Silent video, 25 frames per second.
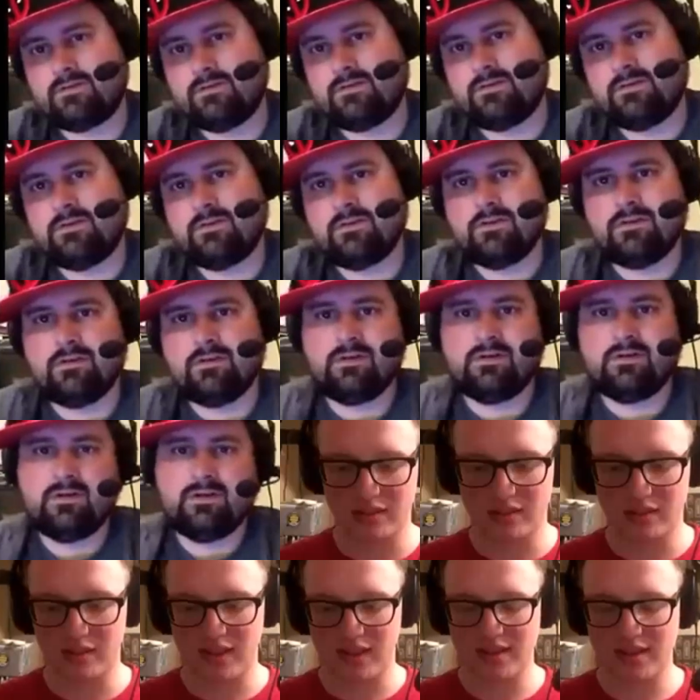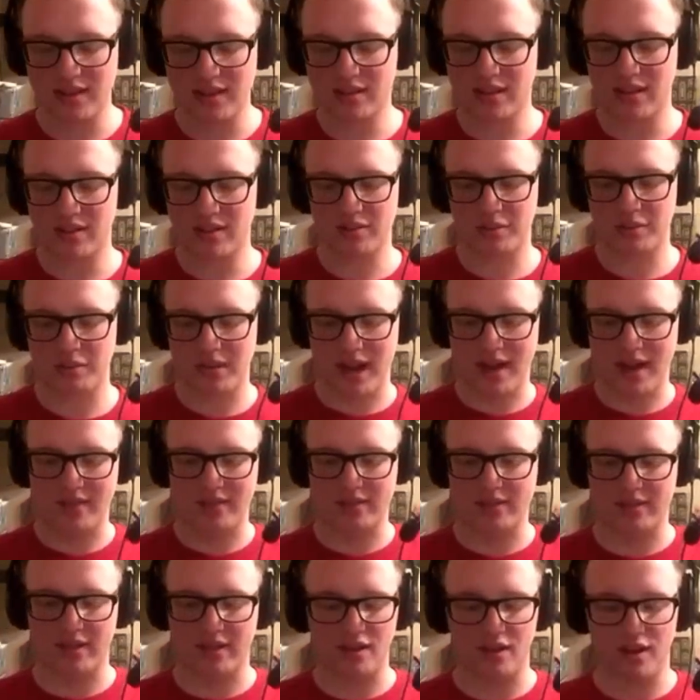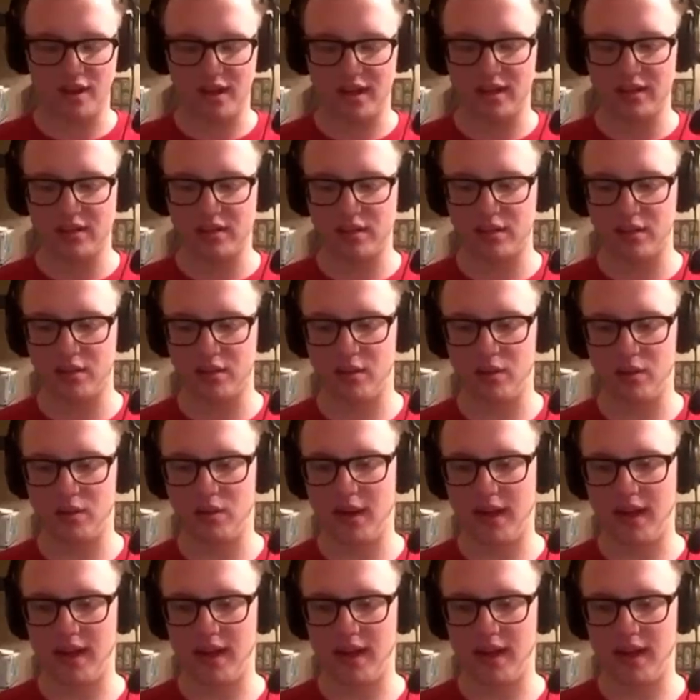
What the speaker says: And so that just gives him an adversary to do.